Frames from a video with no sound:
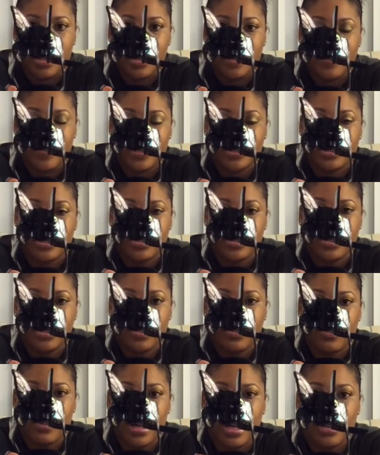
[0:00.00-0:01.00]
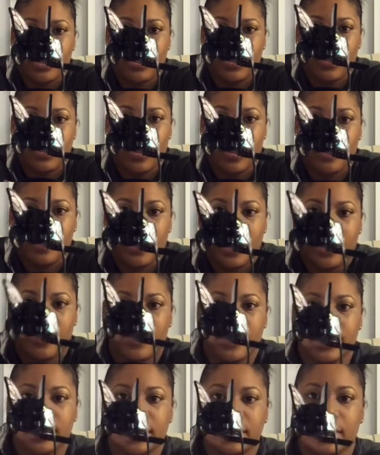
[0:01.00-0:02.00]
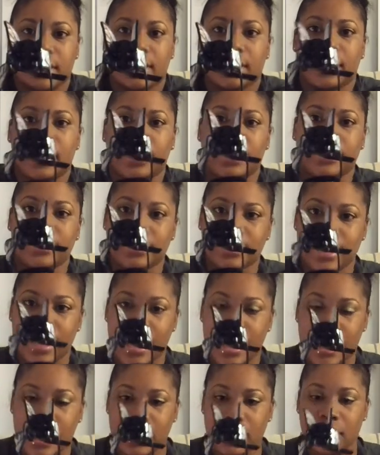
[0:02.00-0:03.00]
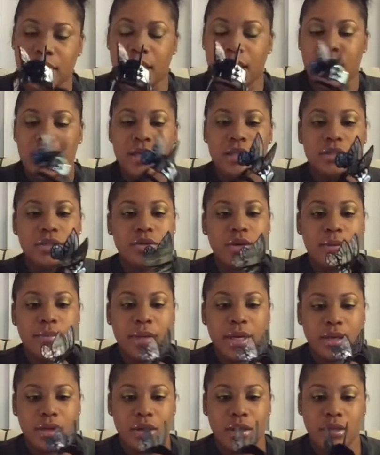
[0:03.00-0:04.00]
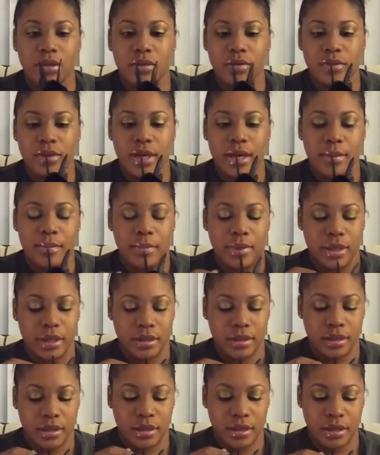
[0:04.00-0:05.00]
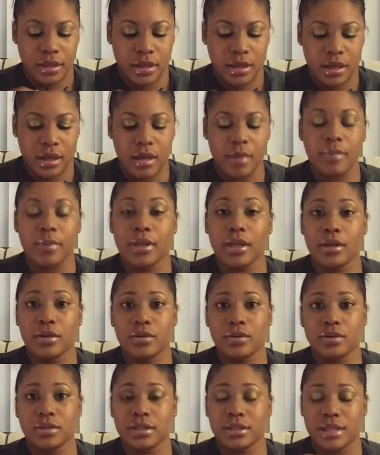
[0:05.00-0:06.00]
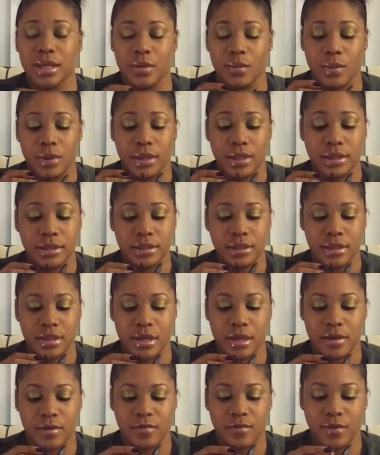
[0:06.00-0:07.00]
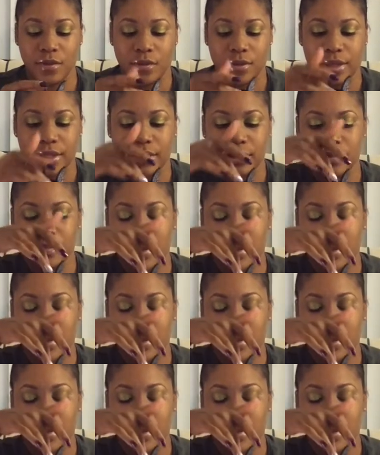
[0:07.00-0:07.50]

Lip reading: If I turn it around, you won't be able to see it inside. So I'm not going to do that, but up close because I wanted to focus.